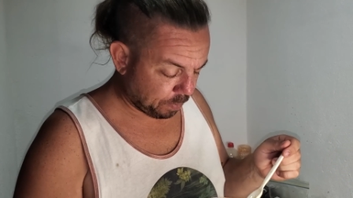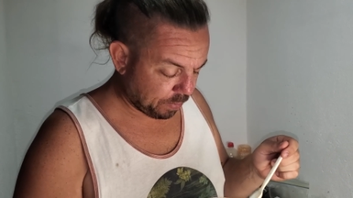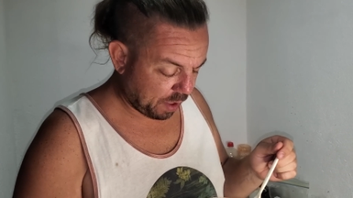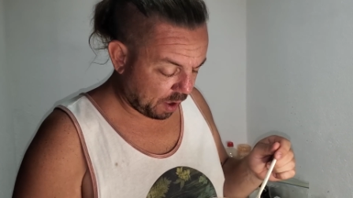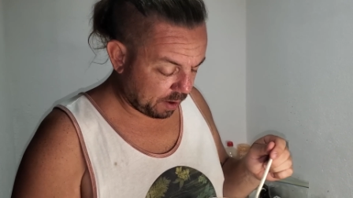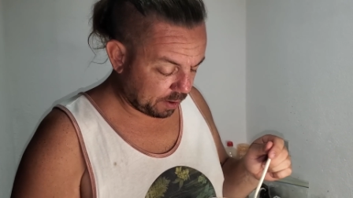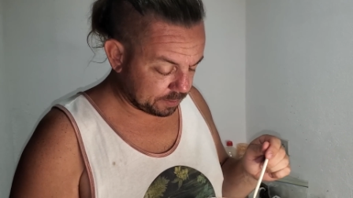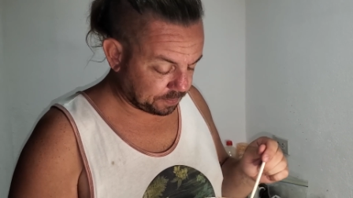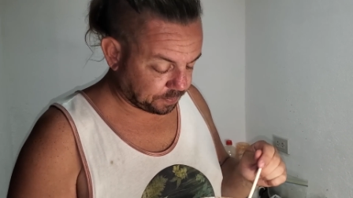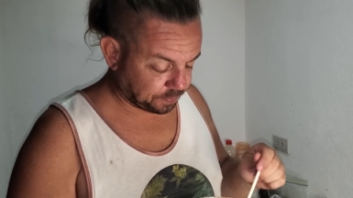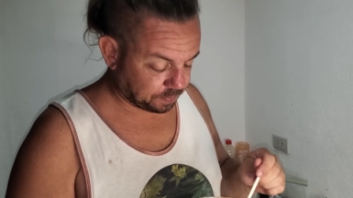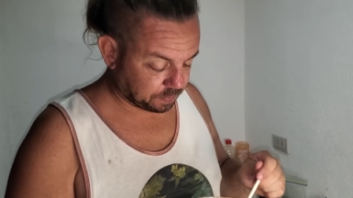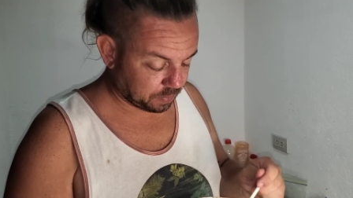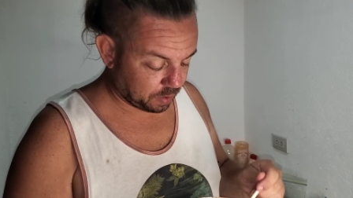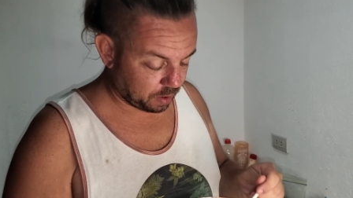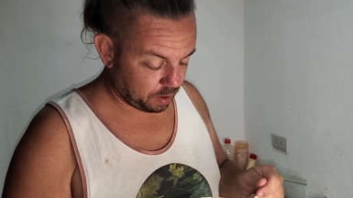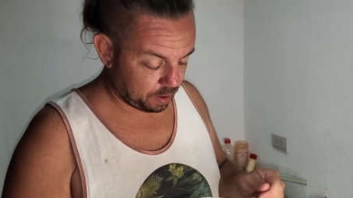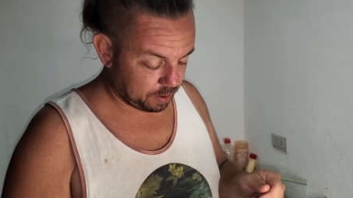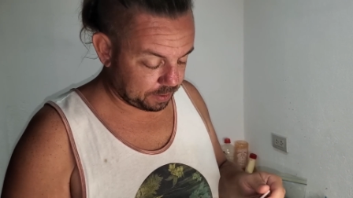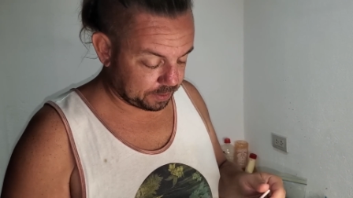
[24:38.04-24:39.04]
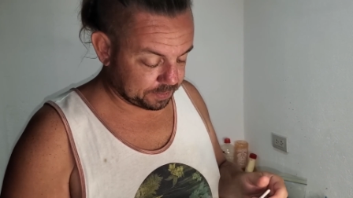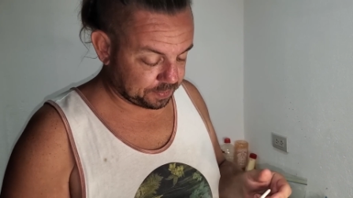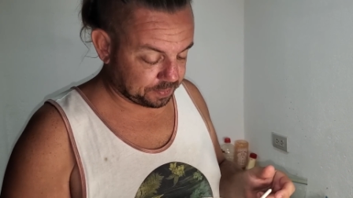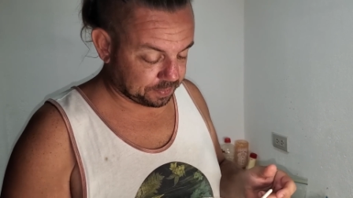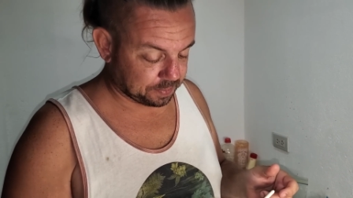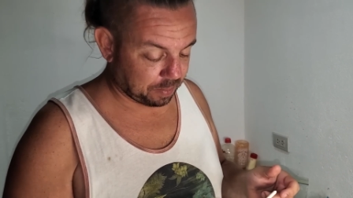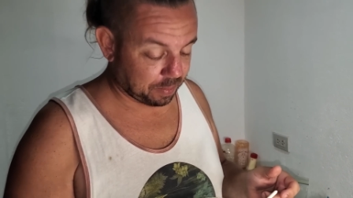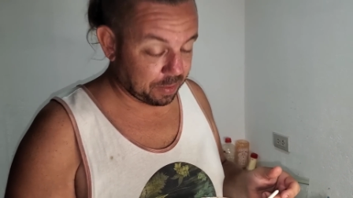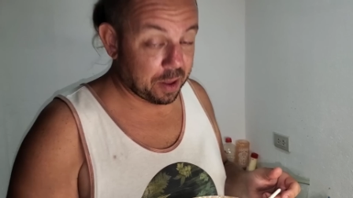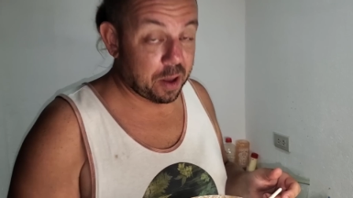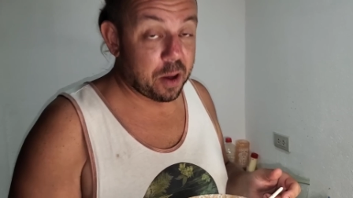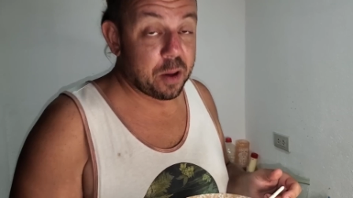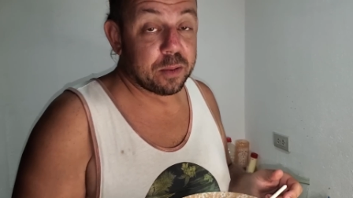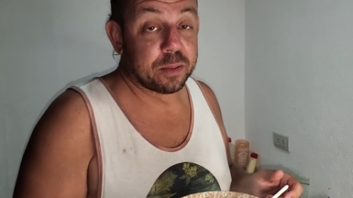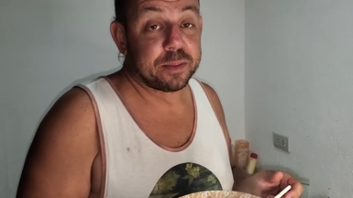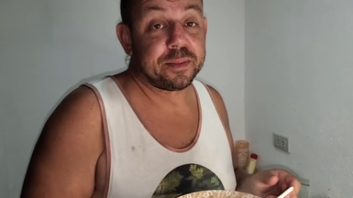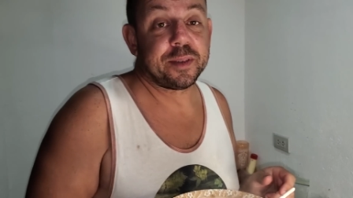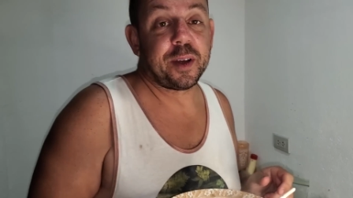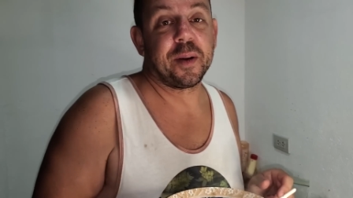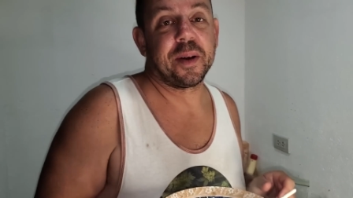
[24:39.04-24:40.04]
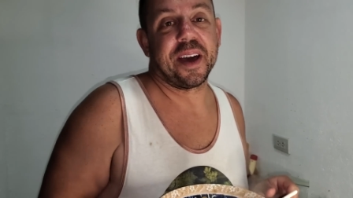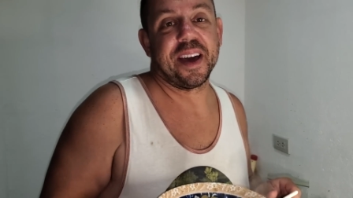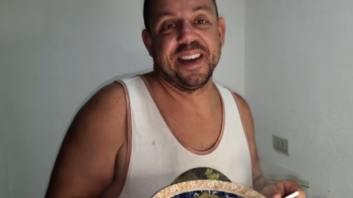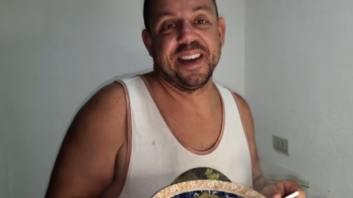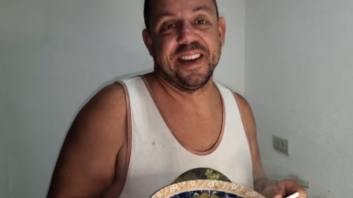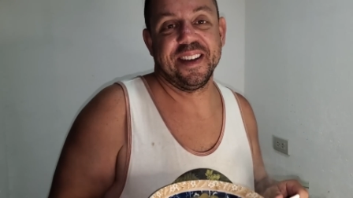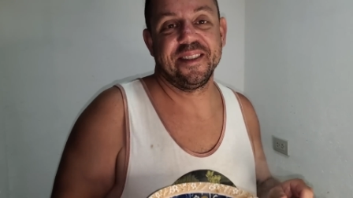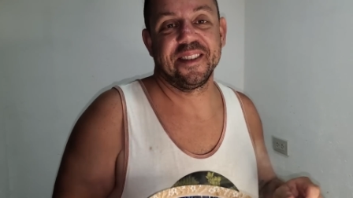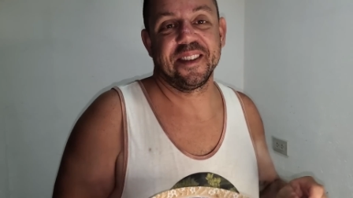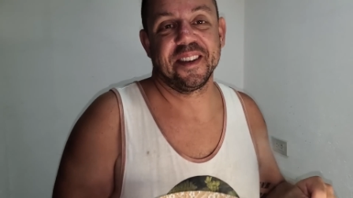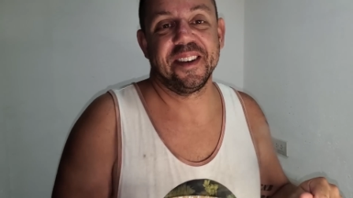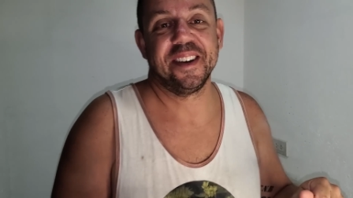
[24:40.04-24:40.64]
Hey, stop eating my food. Oh, okay, here